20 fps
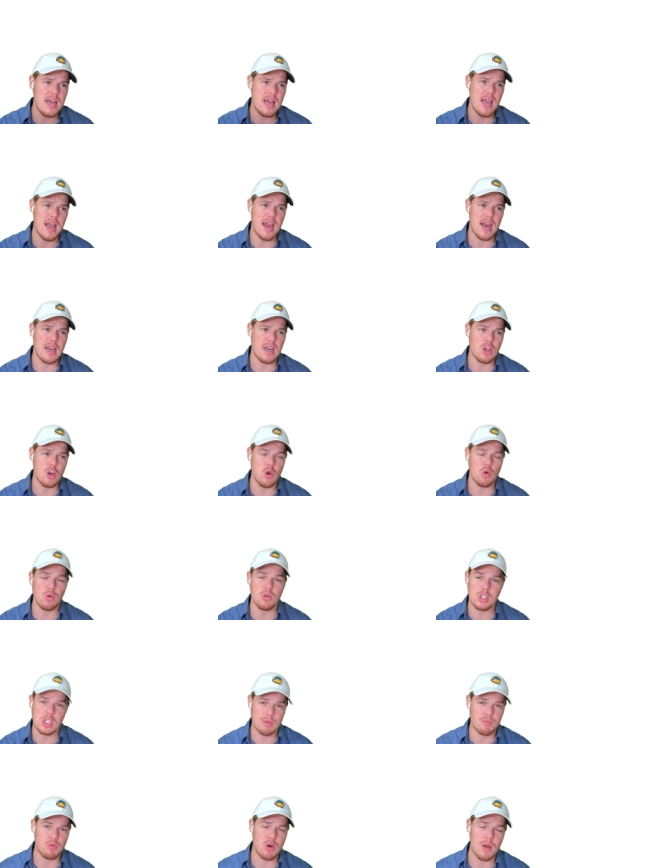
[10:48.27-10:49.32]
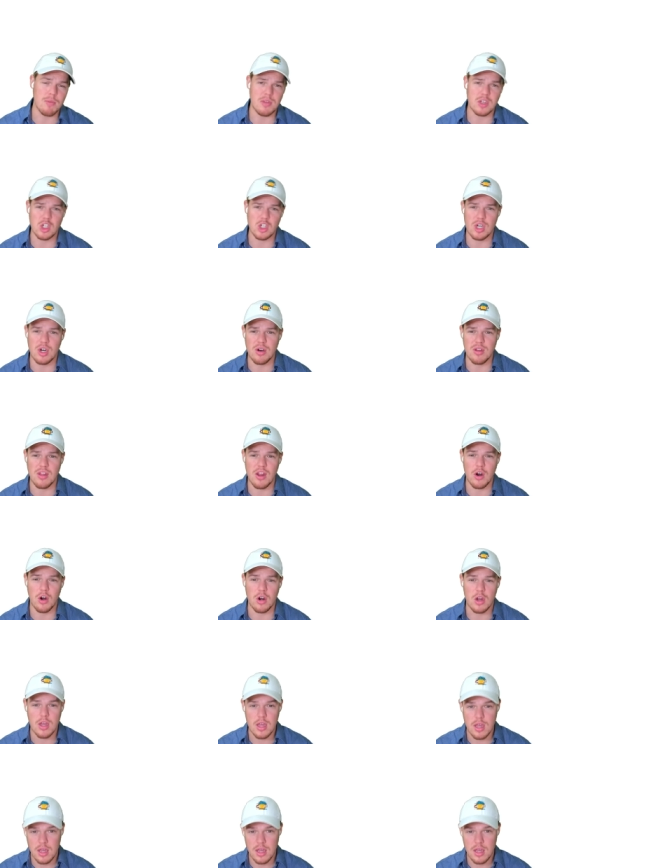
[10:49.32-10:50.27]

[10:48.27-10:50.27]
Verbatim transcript: and you know some prompt engineering there.